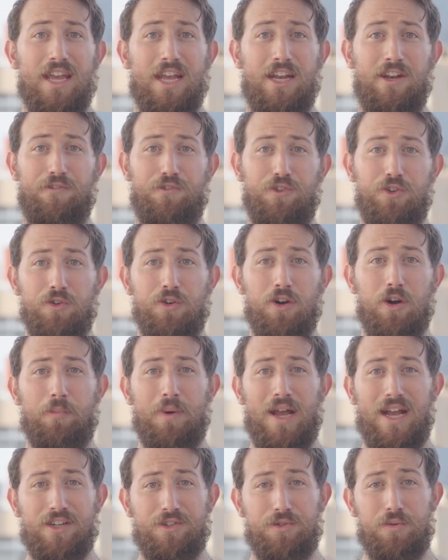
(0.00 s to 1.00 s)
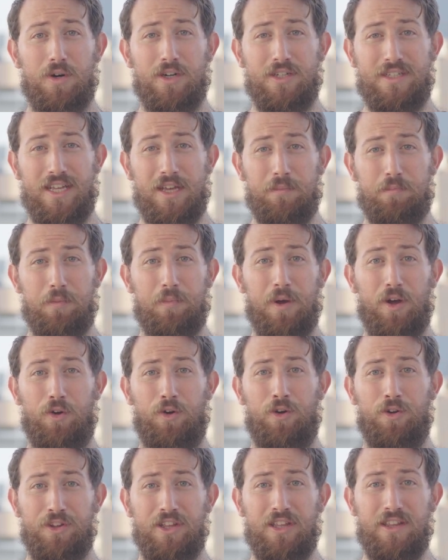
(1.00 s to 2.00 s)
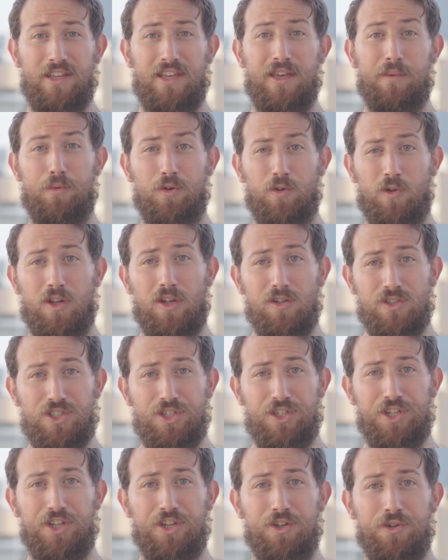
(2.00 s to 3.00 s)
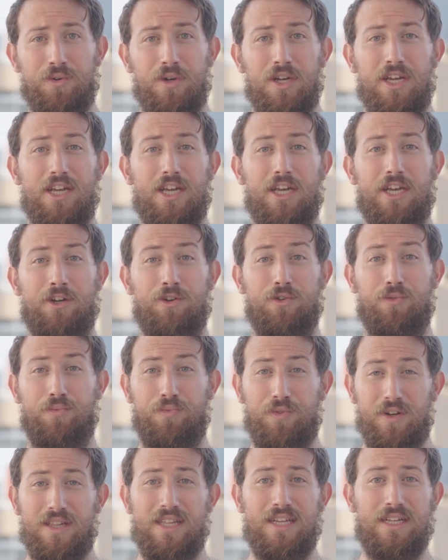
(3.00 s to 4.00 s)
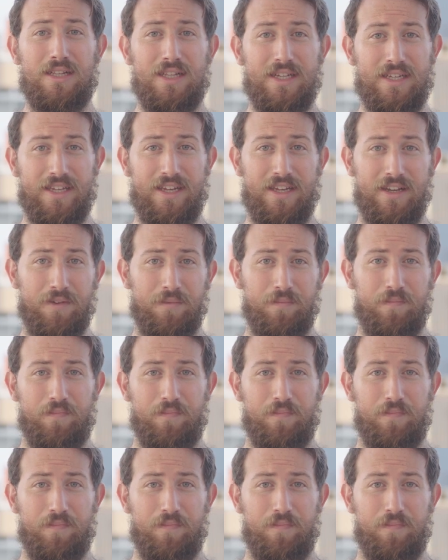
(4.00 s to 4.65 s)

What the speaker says: And if you go back to our tip about holding the gimbal closer to you, it'll really click in.